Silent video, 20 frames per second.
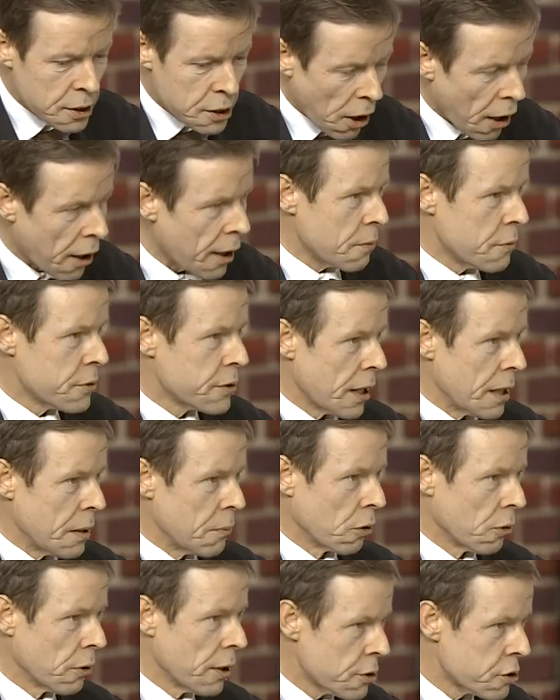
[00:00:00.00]

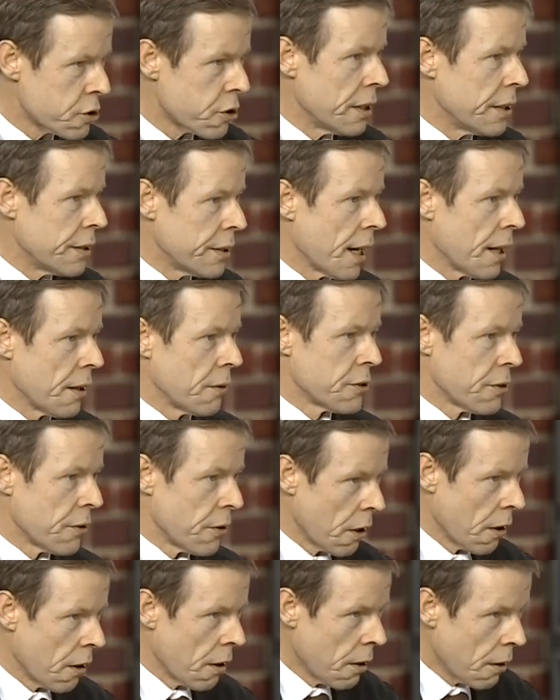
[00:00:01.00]
timetable, literally down to
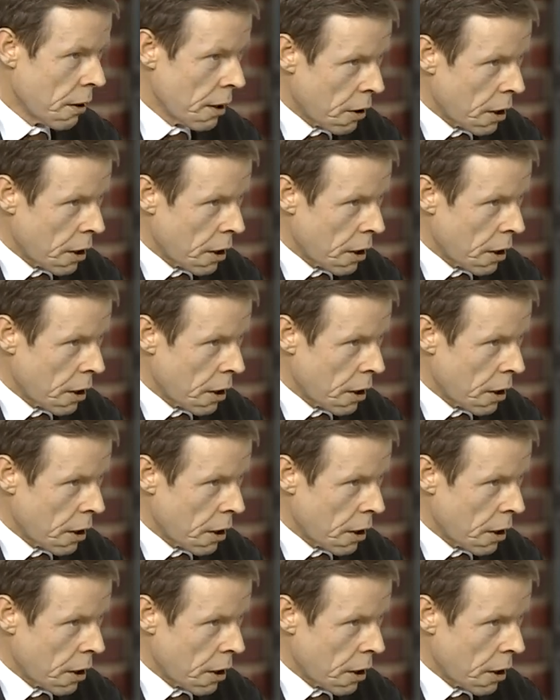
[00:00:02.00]
the